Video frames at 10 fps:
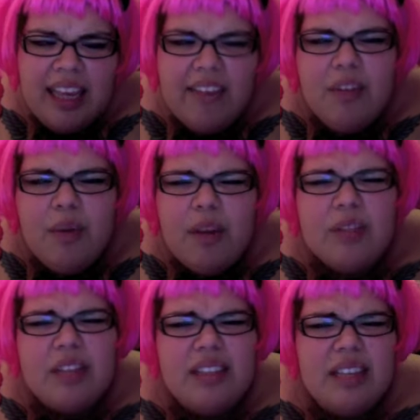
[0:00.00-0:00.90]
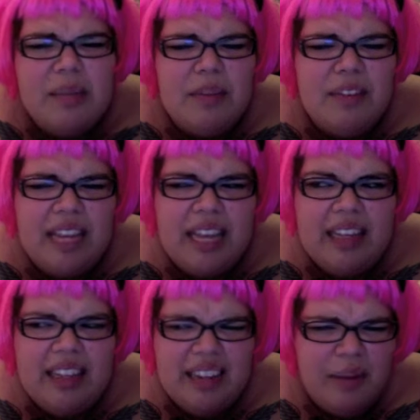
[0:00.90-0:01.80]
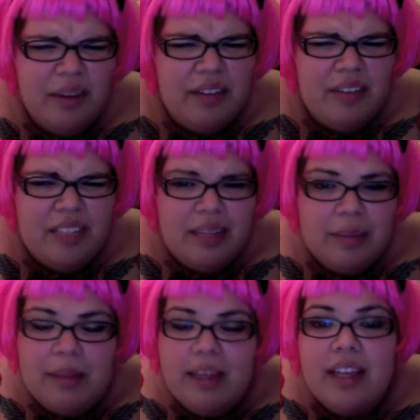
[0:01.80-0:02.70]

even though I used to see him every day. Now I never see him.